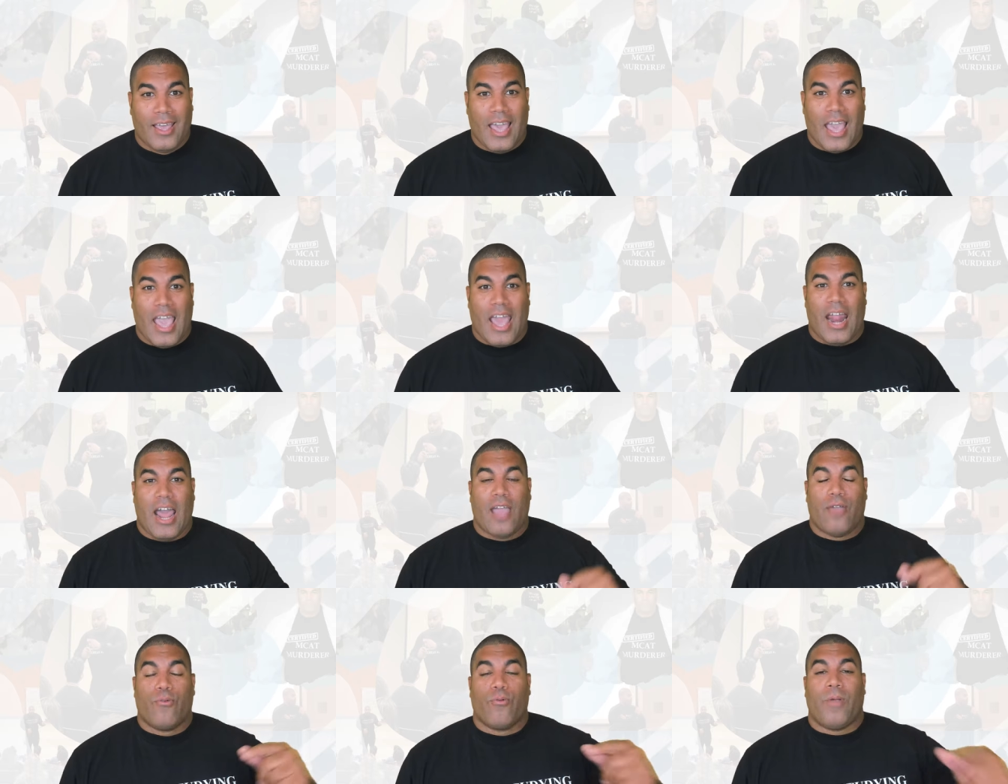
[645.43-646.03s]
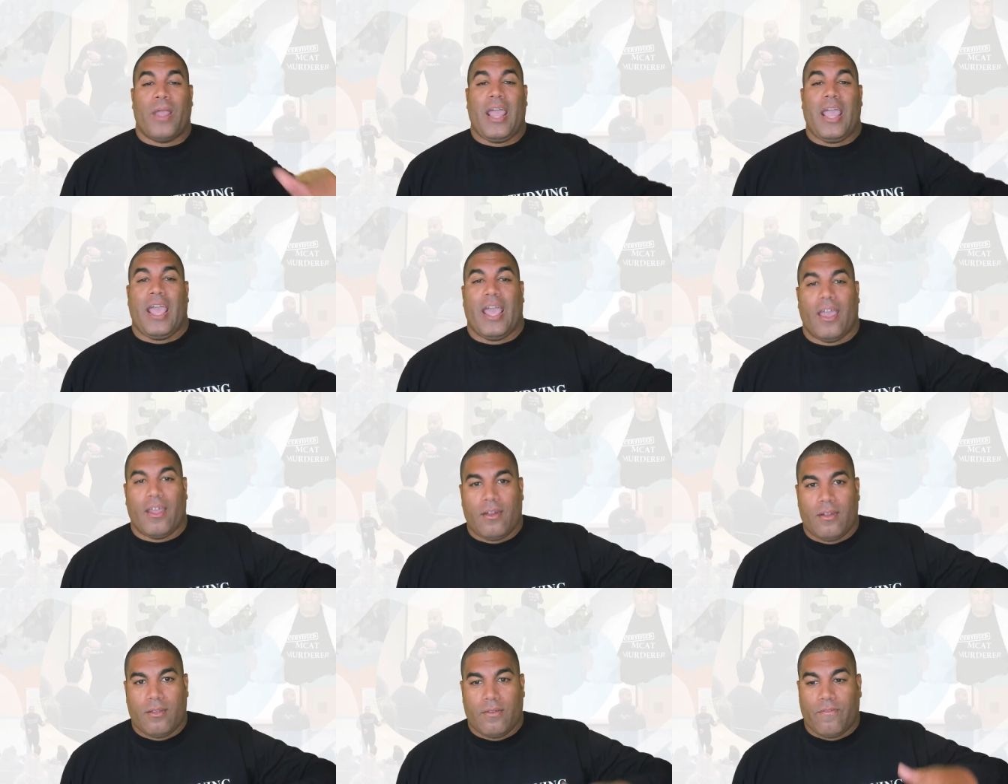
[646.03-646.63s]
And I
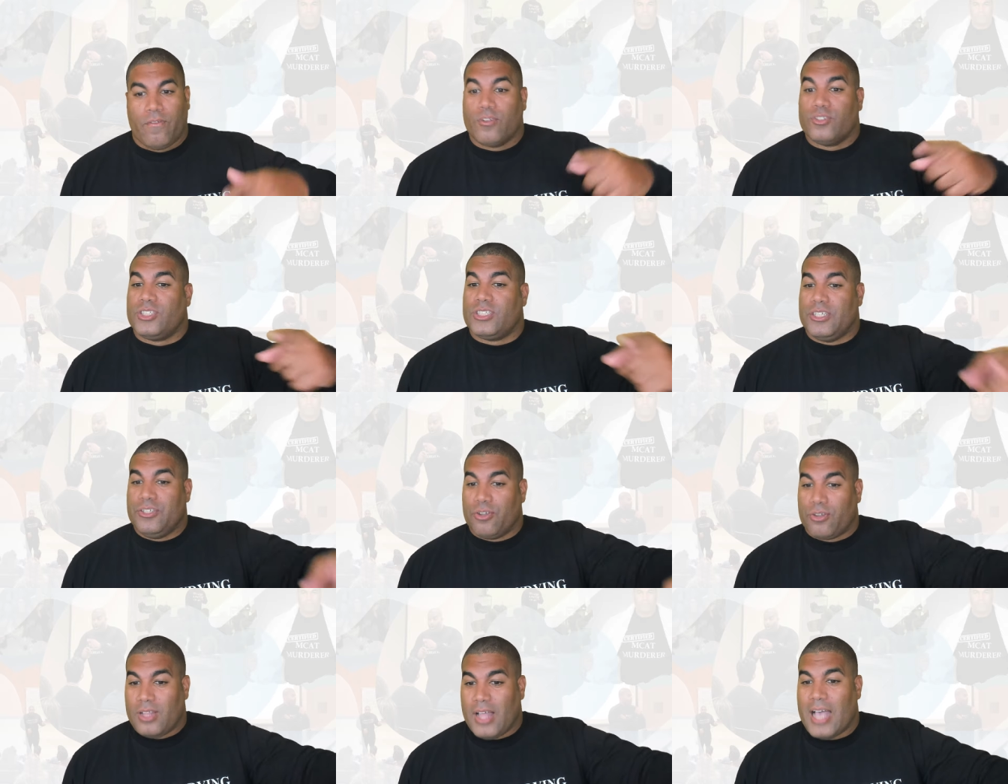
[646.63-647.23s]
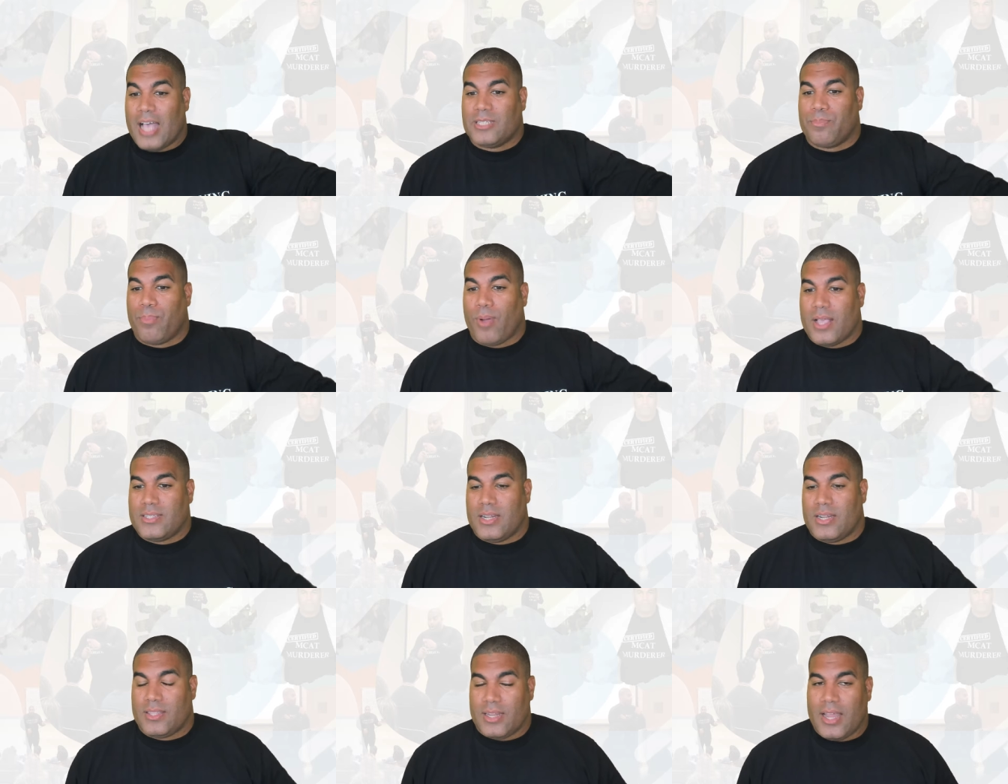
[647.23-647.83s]
ran for senior class
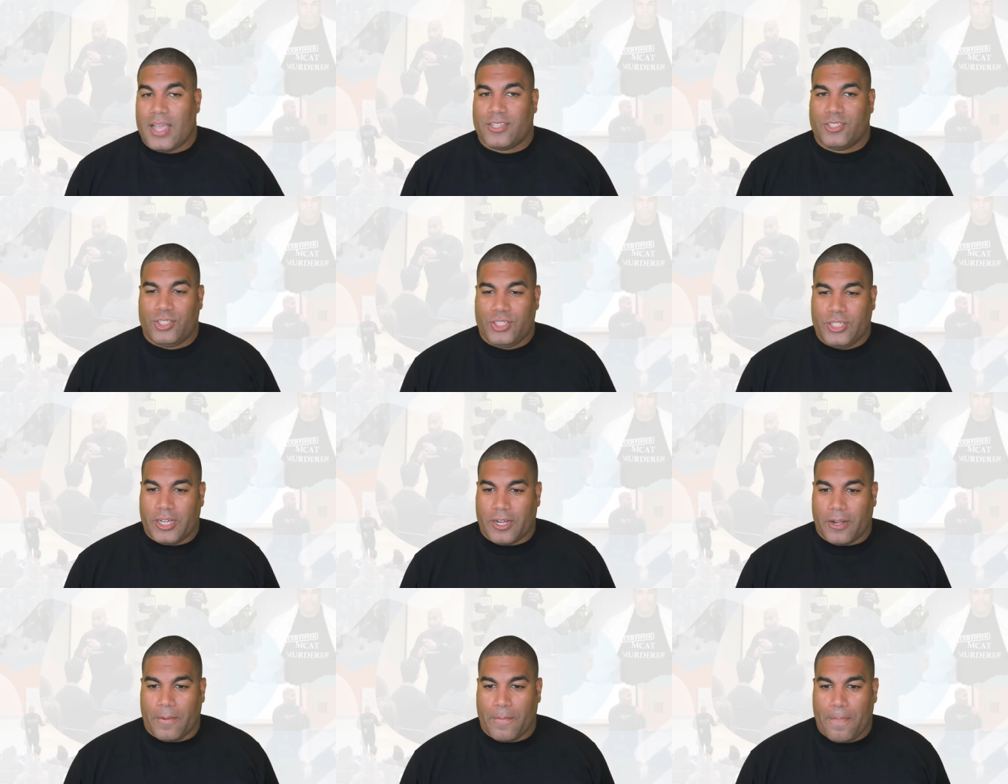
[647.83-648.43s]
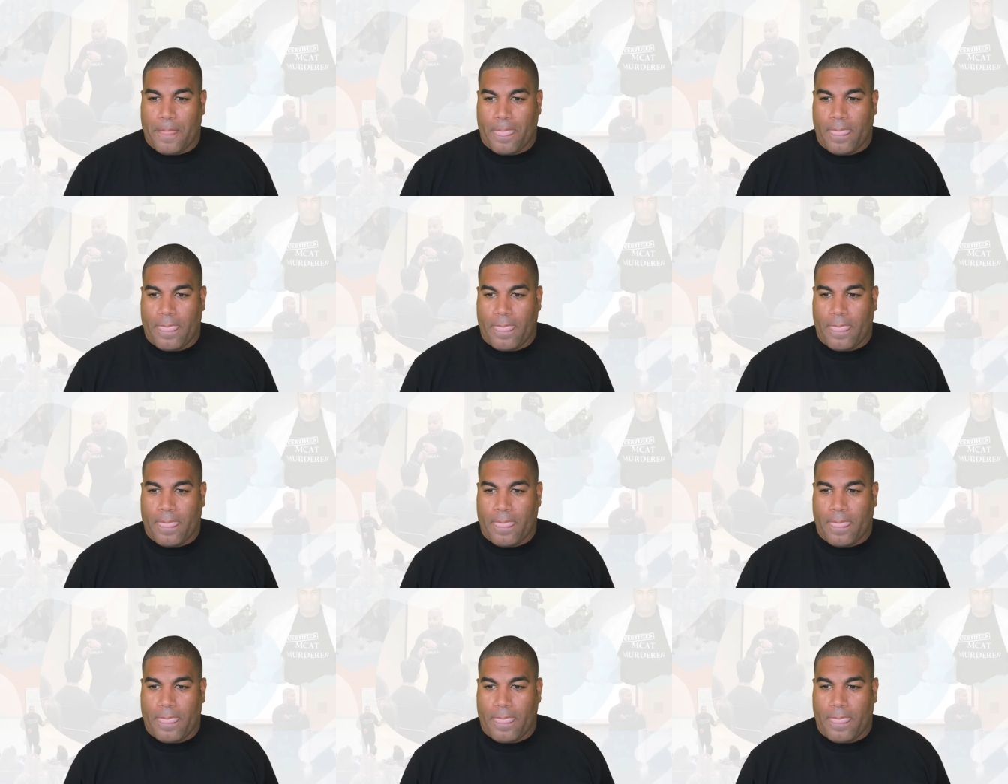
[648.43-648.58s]
president the next year.